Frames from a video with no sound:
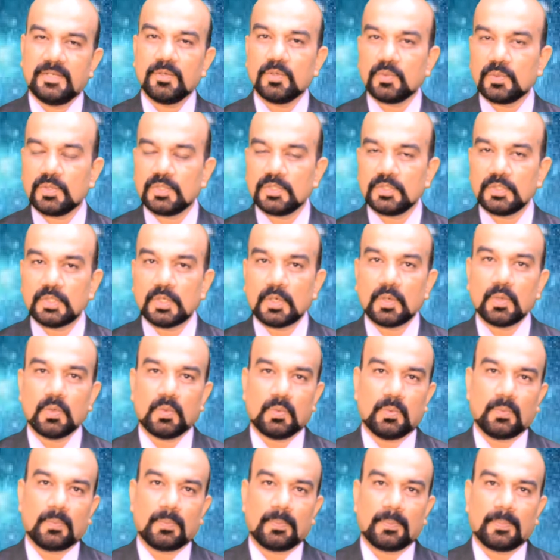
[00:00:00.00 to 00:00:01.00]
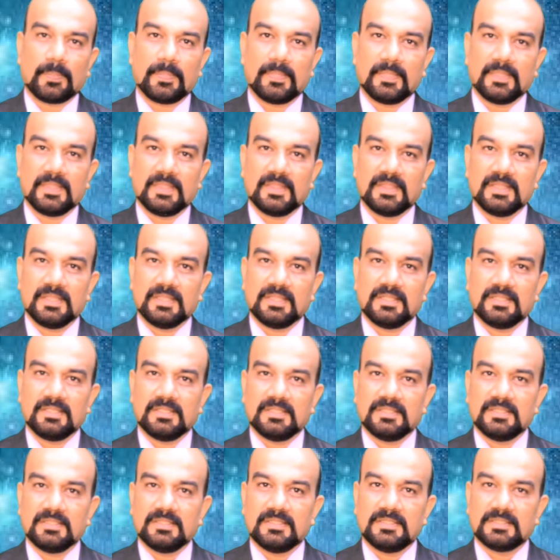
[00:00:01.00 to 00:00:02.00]
don't want to grow.
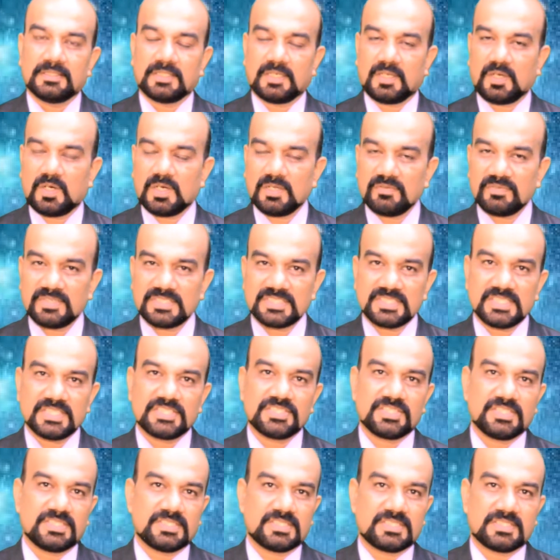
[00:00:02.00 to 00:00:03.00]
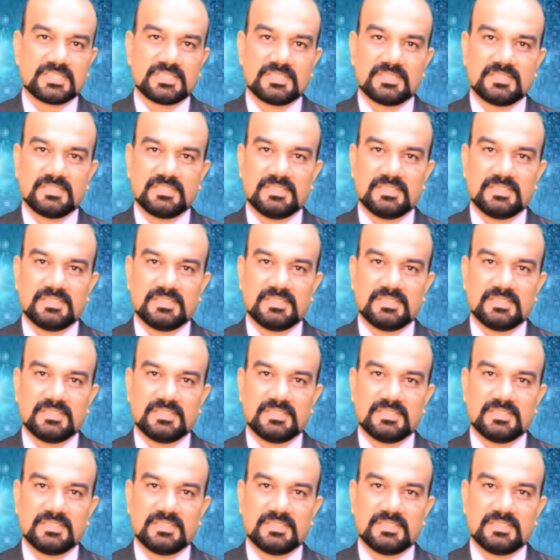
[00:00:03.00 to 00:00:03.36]
There are a lot of restrictions